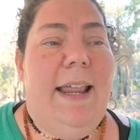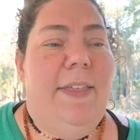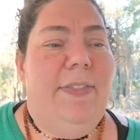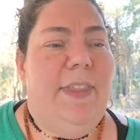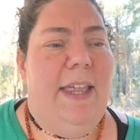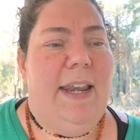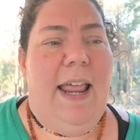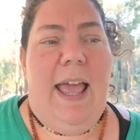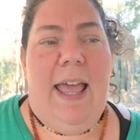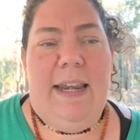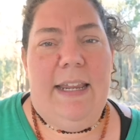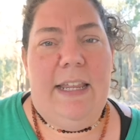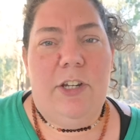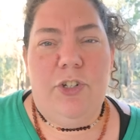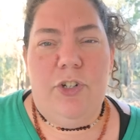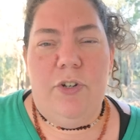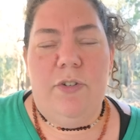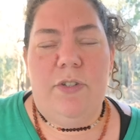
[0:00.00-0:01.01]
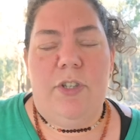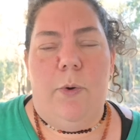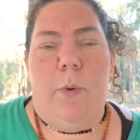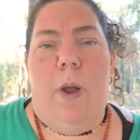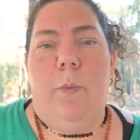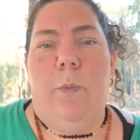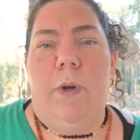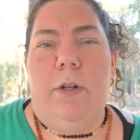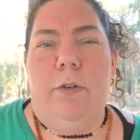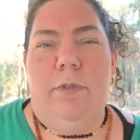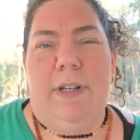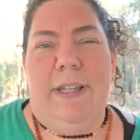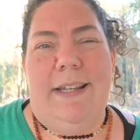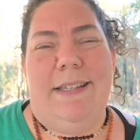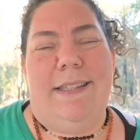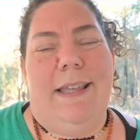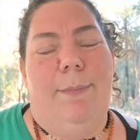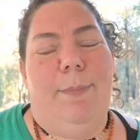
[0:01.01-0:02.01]
and then had issues, so I will
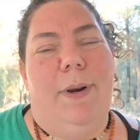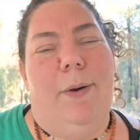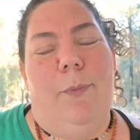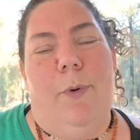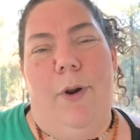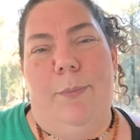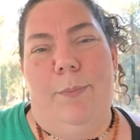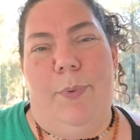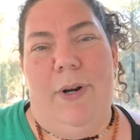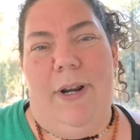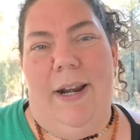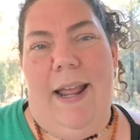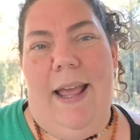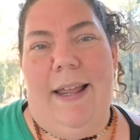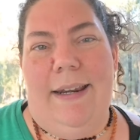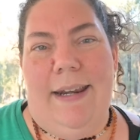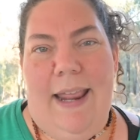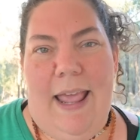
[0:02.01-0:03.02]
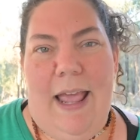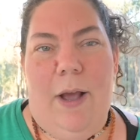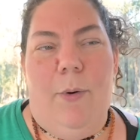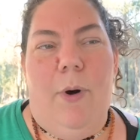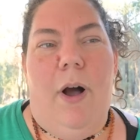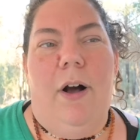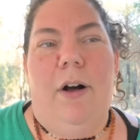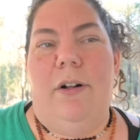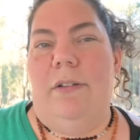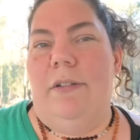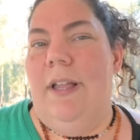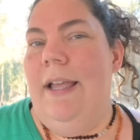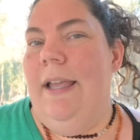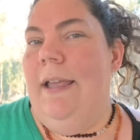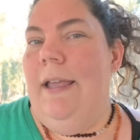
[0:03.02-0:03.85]
release that, but I won't put it out now.